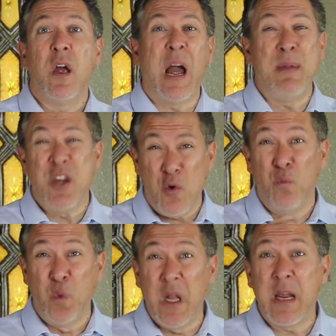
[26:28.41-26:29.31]
I mean,
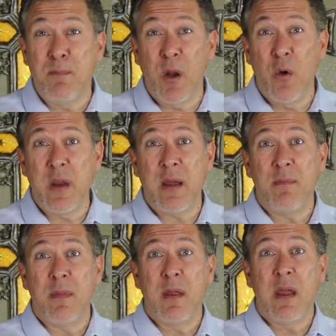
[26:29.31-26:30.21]
you've really blown it.
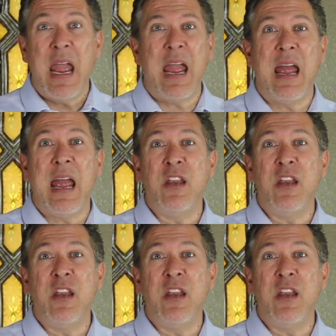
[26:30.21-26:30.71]
And,